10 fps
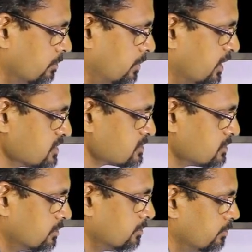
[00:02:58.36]

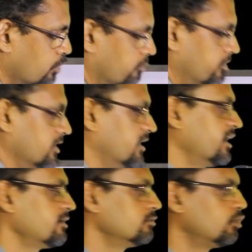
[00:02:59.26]
plus profit,
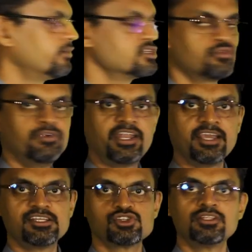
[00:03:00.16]
correct? Once we
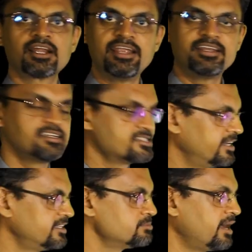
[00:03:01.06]
take this on the right hand
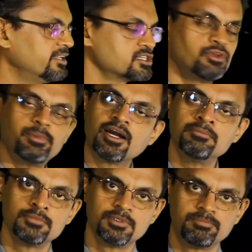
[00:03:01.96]
side, this minus will
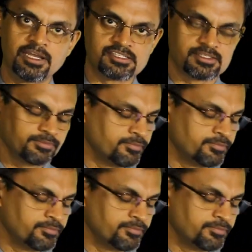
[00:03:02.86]
become plus.